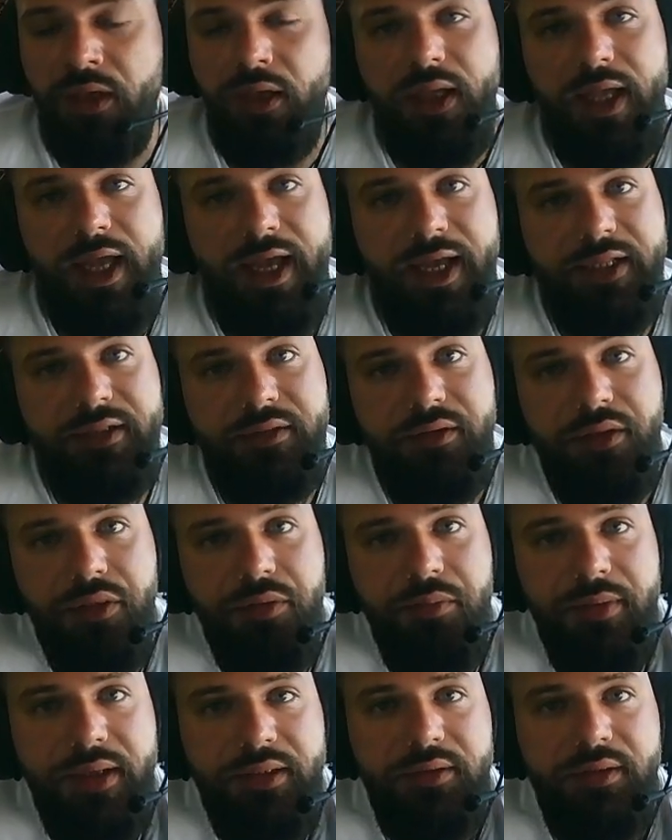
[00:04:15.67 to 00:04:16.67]
and this
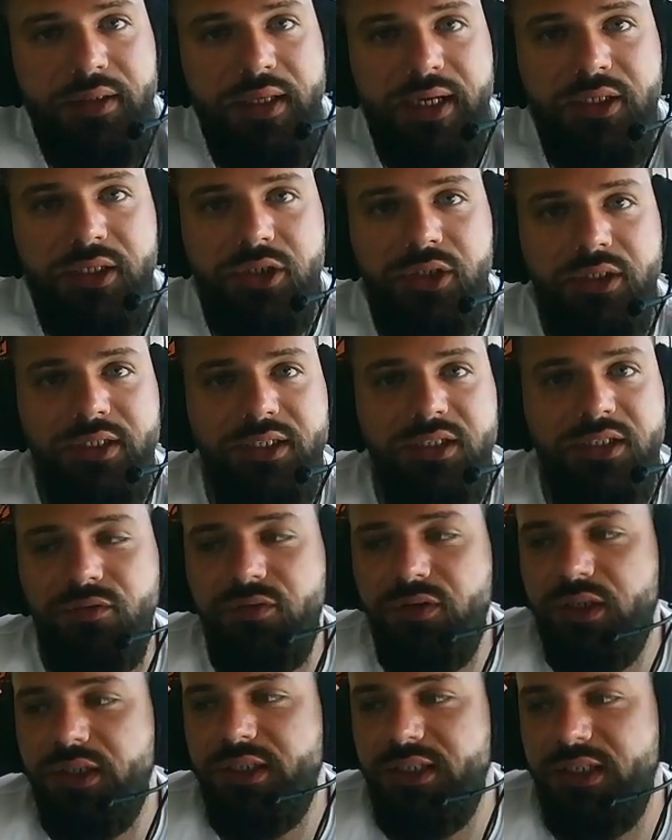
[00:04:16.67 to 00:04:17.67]
method actually is
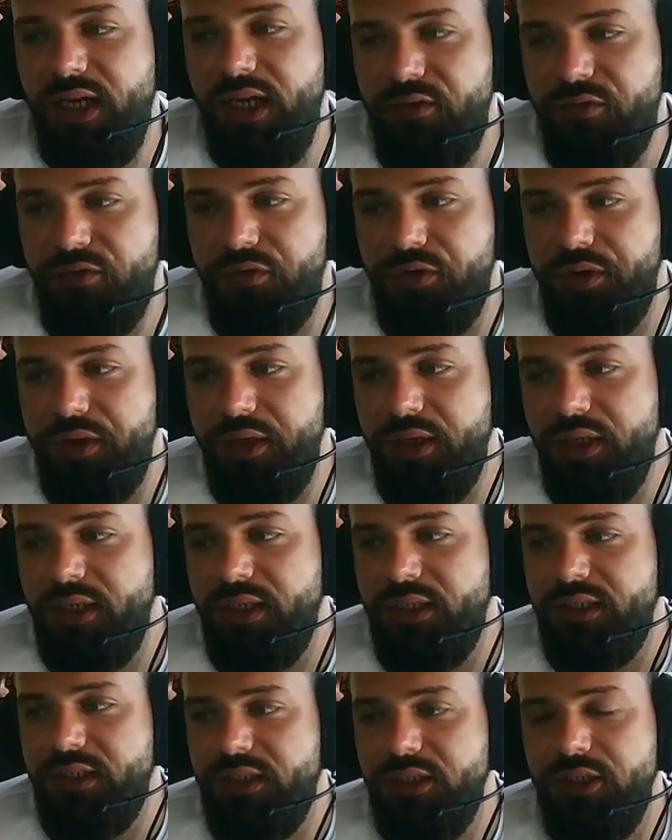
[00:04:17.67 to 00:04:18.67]
far safer
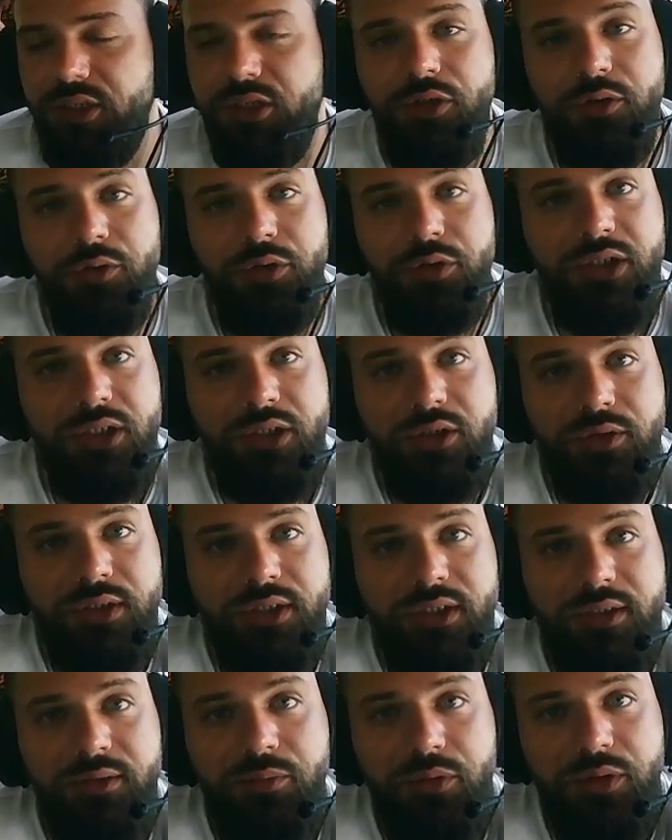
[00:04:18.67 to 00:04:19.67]
since no
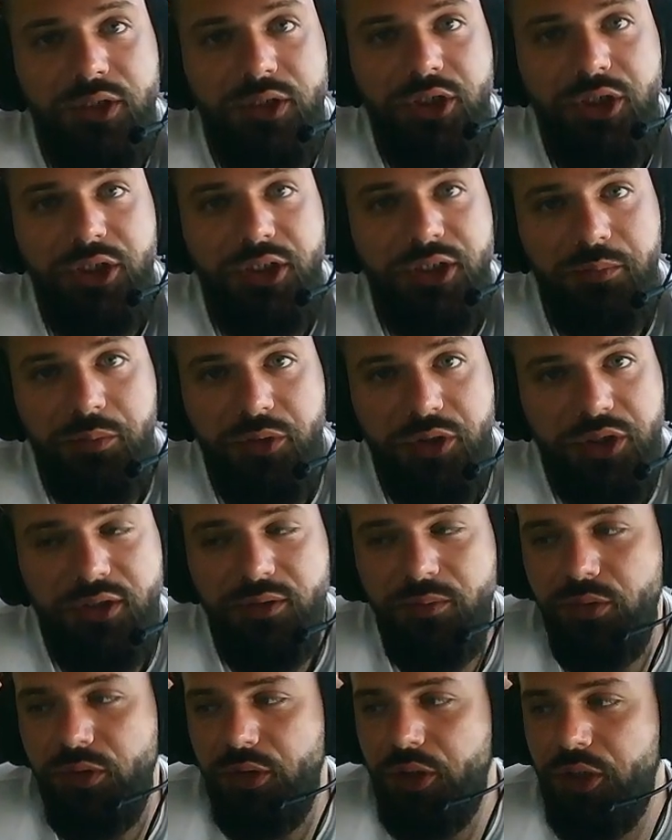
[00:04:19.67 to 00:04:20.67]
security breach is
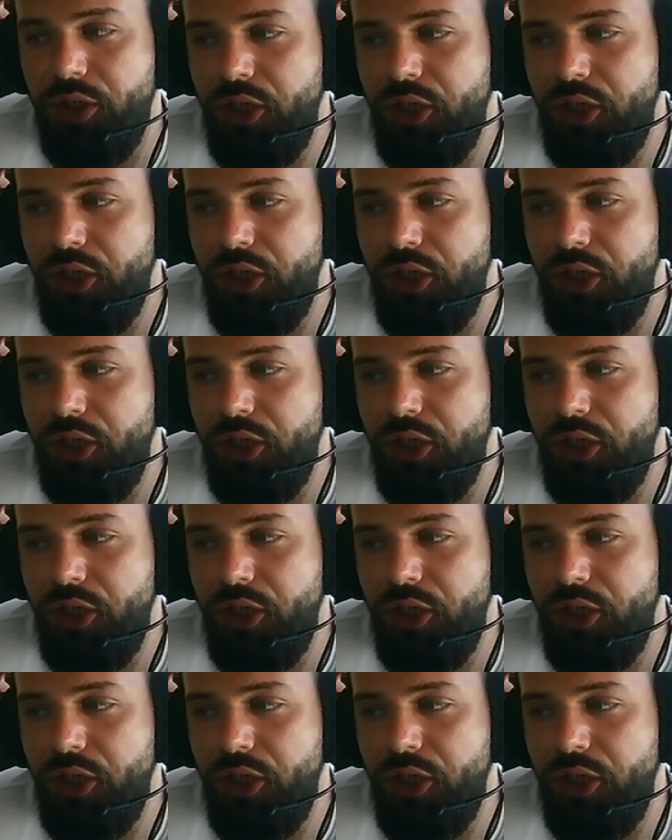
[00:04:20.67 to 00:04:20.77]
possible.